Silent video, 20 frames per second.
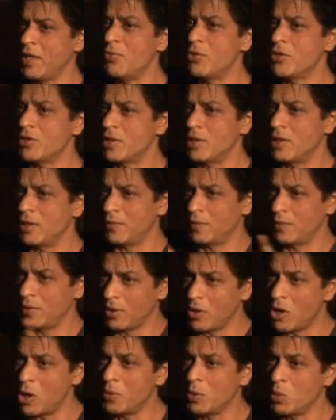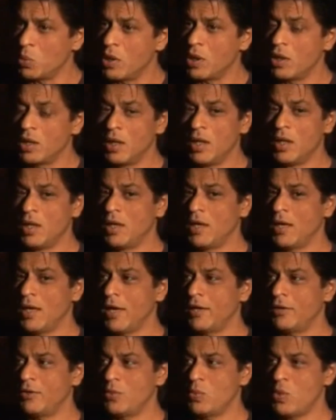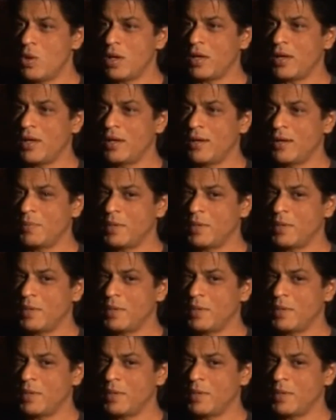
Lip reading: He was on a common ward, and you'd walk in,